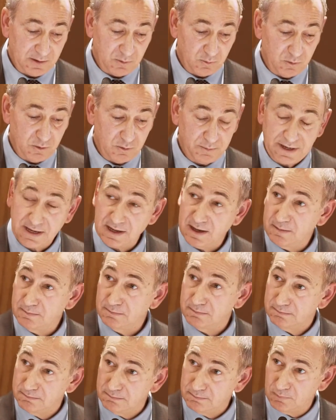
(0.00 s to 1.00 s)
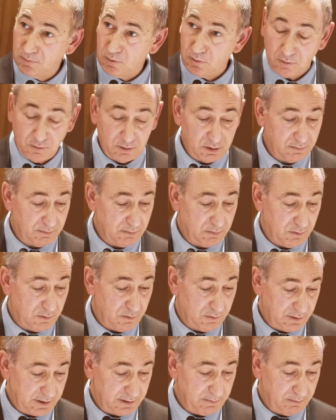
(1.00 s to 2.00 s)
will become more and
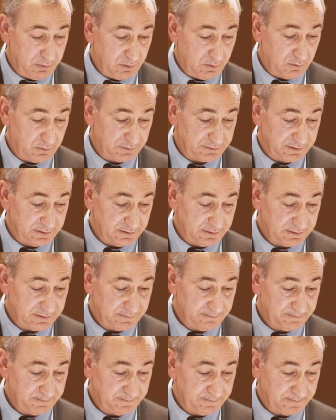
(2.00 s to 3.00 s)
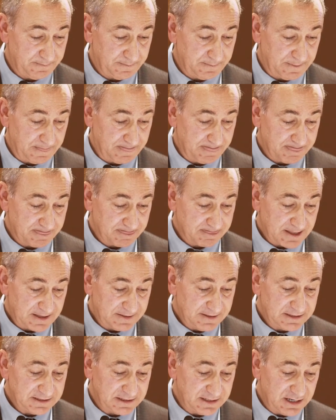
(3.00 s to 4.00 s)
more important.
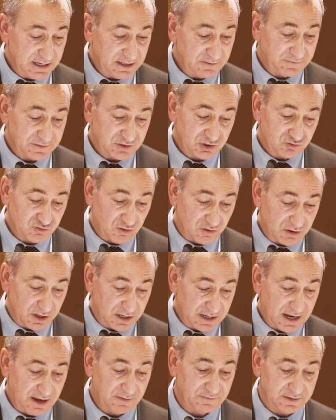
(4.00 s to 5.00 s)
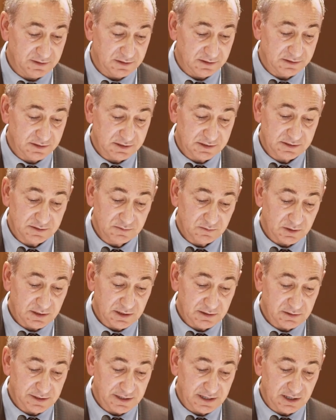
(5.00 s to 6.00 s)
This need for strong governance will
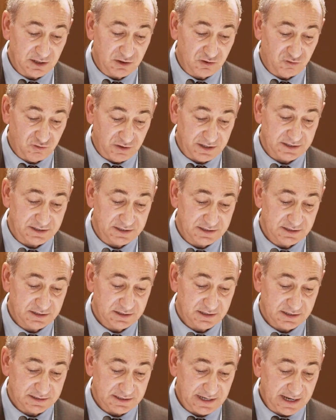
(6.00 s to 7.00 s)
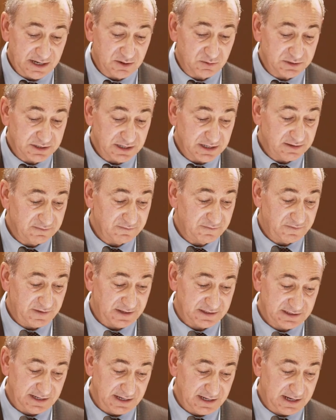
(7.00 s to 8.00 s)
only increase as equity and
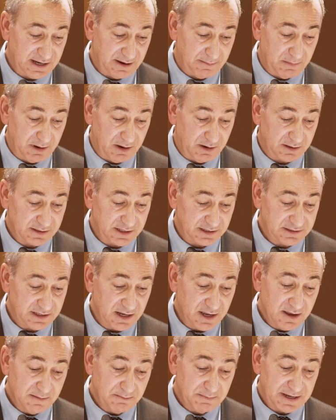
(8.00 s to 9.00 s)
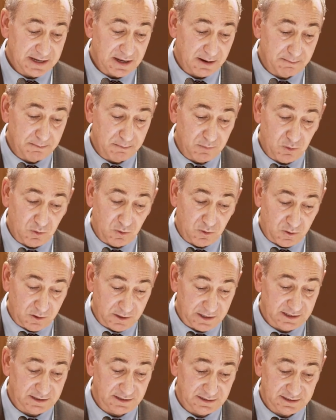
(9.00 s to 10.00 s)
fixed income markets become more
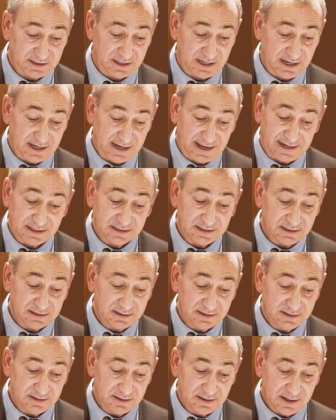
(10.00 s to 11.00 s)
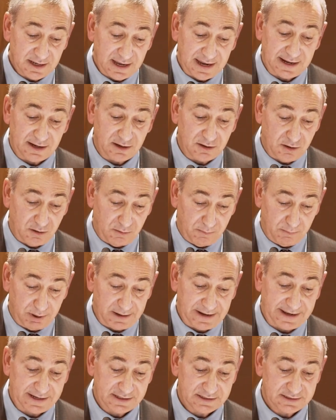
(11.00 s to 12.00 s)
interconnected and
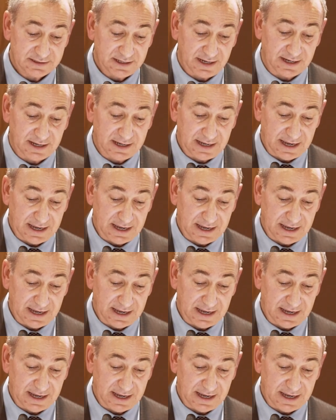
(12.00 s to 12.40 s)
complex, and